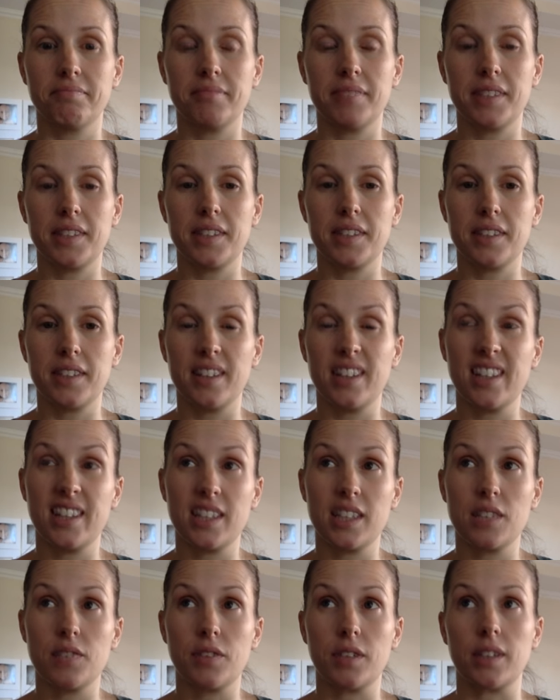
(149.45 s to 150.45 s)
That's, I think
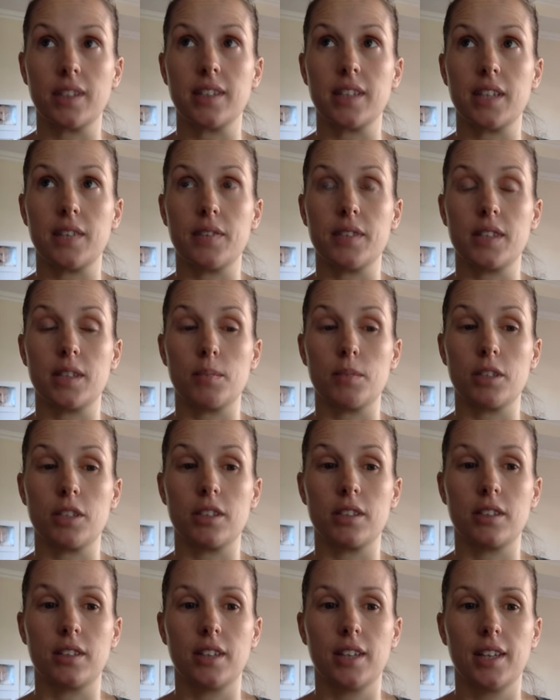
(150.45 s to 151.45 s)
that's a fairly safe
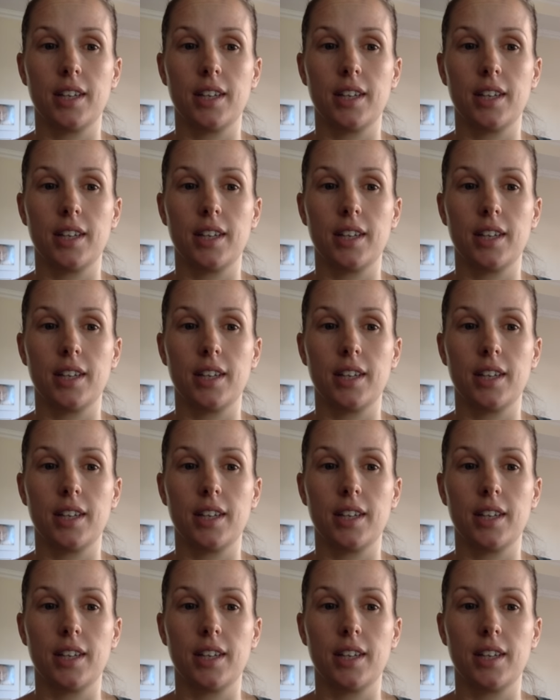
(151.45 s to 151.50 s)
assumption.